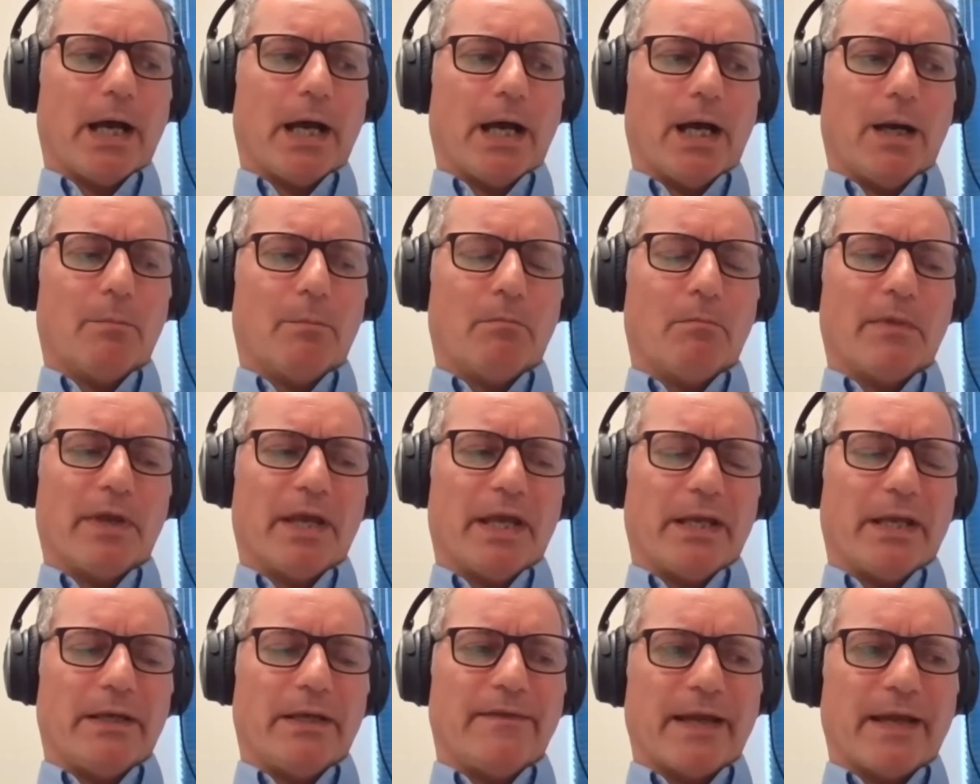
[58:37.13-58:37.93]

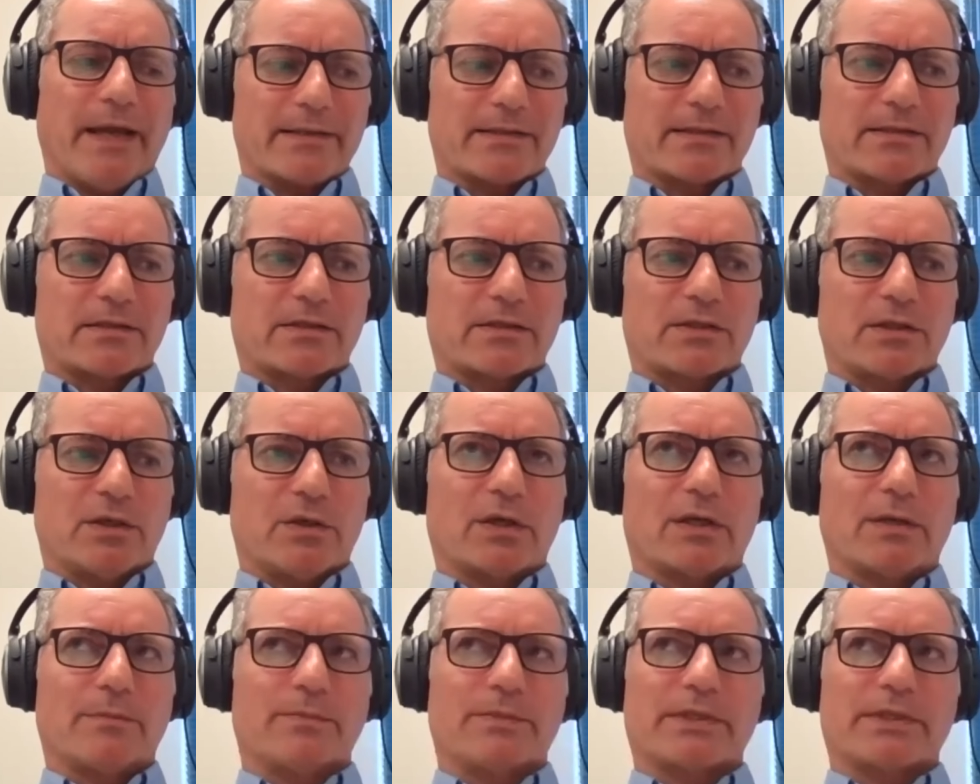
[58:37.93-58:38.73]
And in that
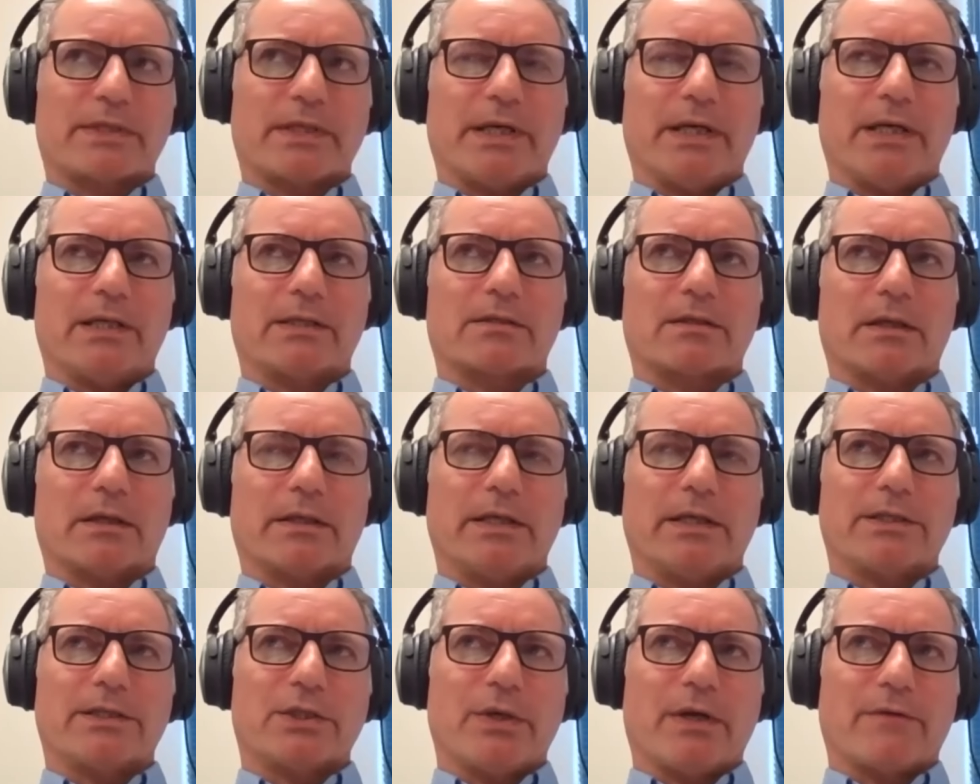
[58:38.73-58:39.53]
circumstance, I
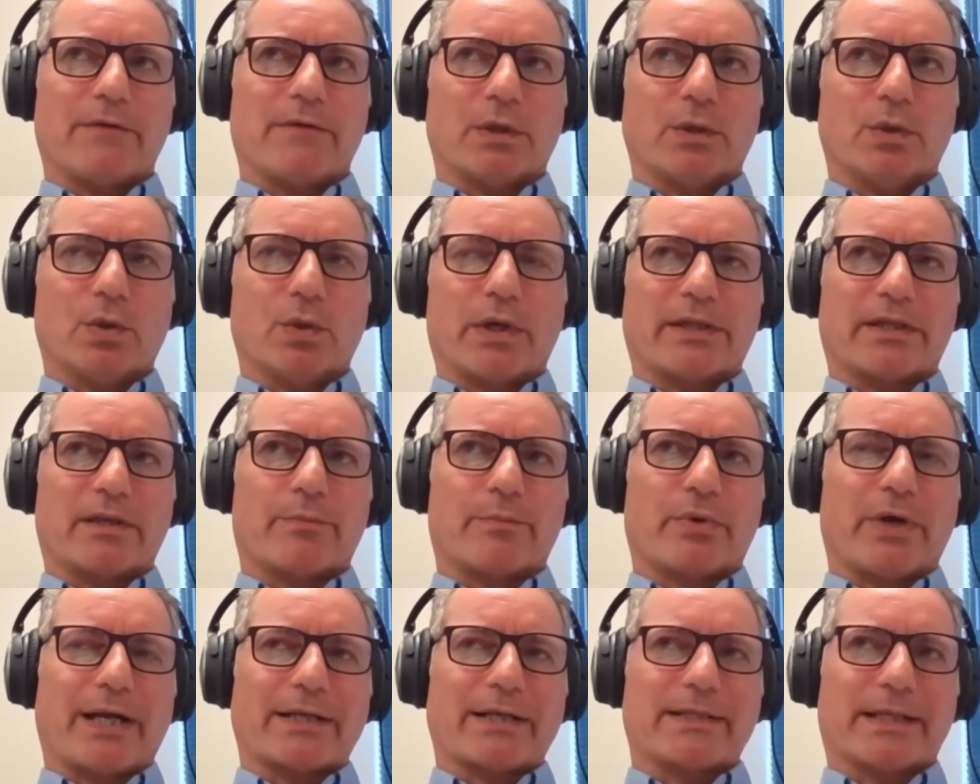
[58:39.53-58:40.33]
guess you have to look at the
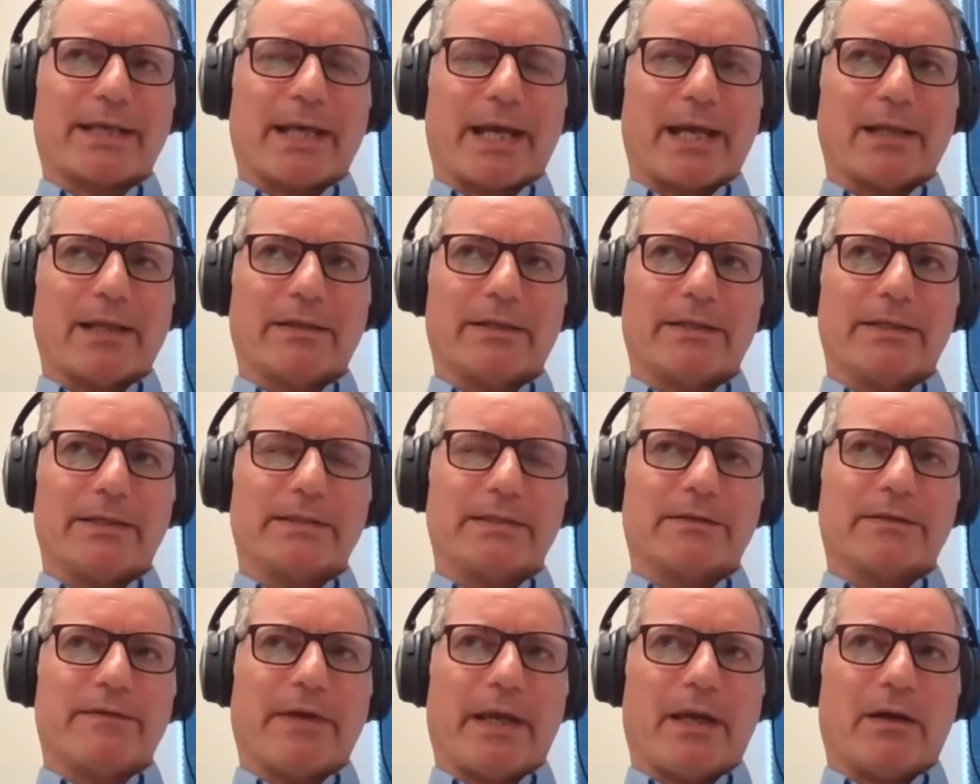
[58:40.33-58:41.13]

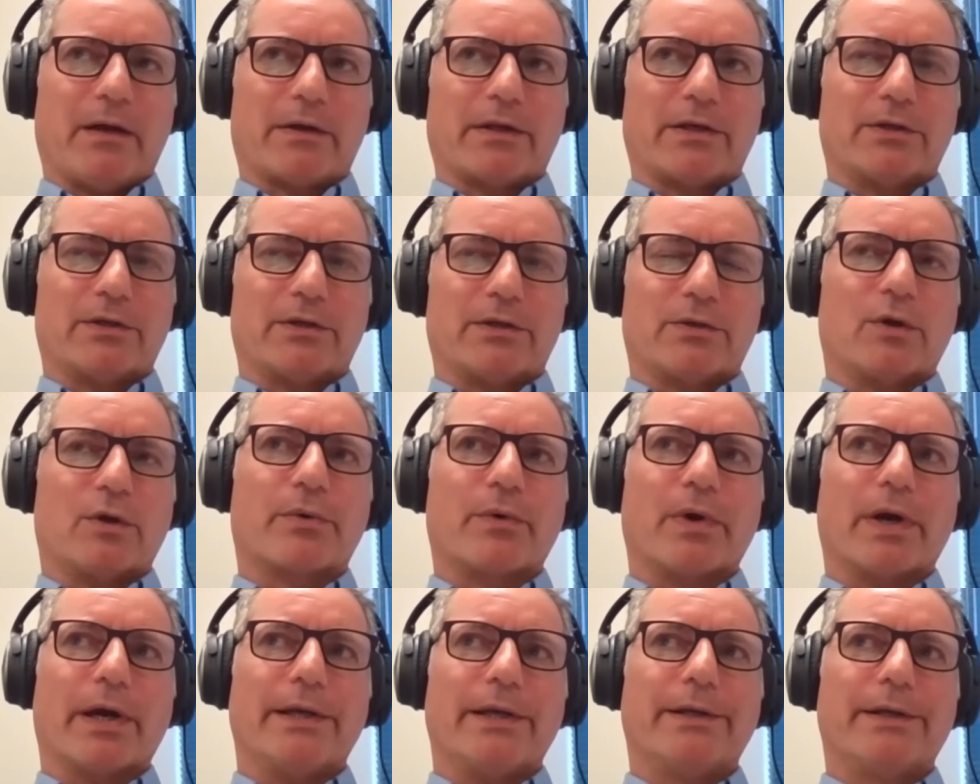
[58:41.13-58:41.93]
practicalities of how can it
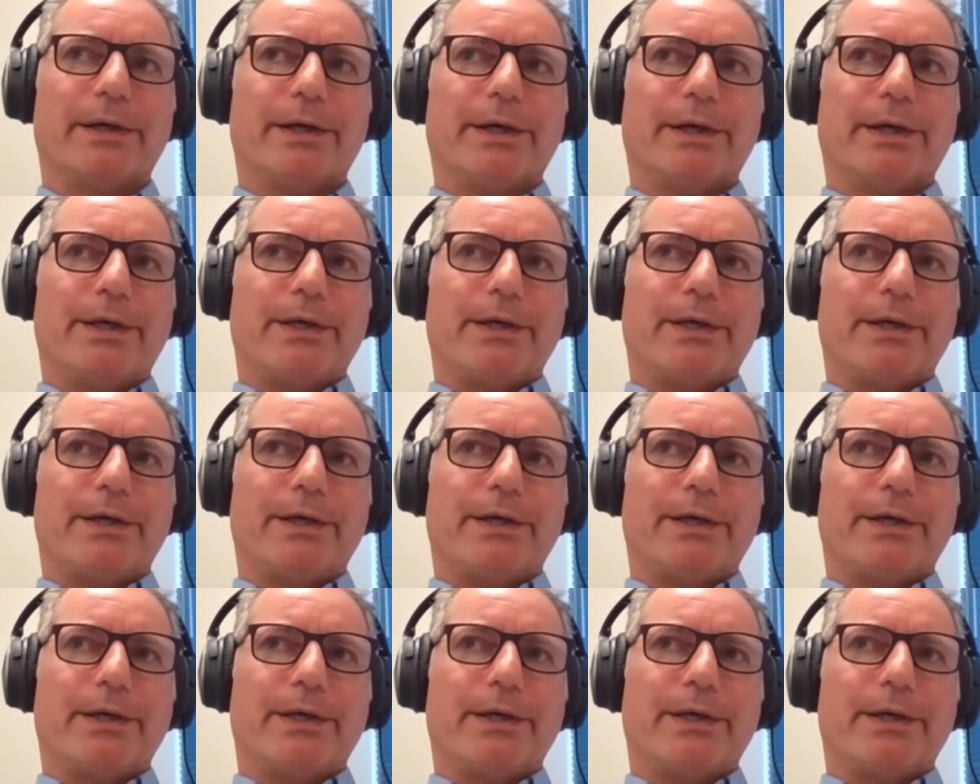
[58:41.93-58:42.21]
operate.